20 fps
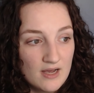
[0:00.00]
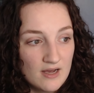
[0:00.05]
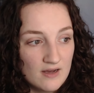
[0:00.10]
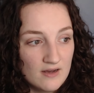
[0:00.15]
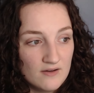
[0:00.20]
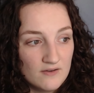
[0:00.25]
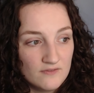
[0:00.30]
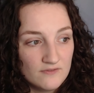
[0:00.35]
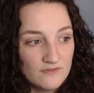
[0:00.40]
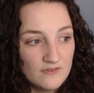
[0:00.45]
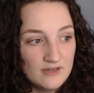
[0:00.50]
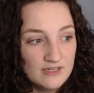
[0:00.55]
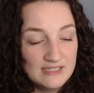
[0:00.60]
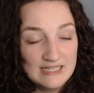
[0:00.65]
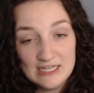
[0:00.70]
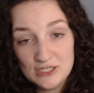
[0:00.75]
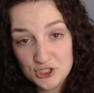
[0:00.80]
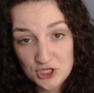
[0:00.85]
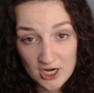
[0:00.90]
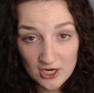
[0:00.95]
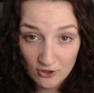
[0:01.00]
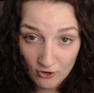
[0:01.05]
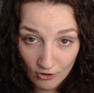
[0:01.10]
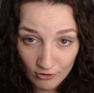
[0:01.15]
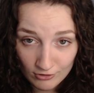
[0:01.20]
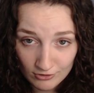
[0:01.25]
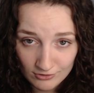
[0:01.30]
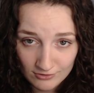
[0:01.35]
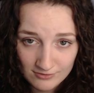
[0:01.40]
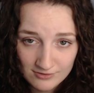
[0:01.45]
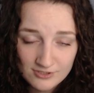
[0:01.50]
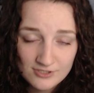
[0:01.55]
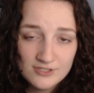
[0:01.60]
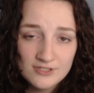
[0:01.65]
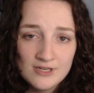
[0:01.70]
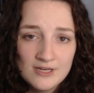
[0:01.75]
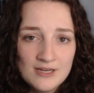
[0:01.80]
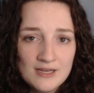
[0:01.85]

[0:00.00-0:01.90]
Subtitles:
of DJ Carl's